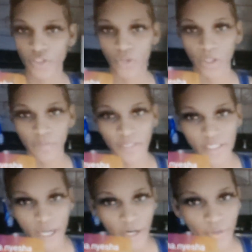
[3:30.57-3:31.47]
Oh, good.
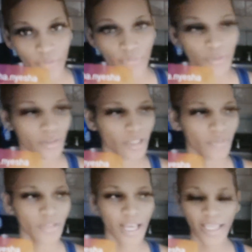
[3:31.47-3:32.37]
Yeah, I
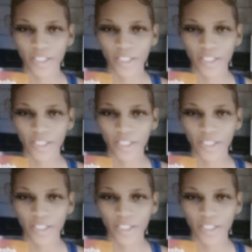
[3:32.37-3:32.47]
know that's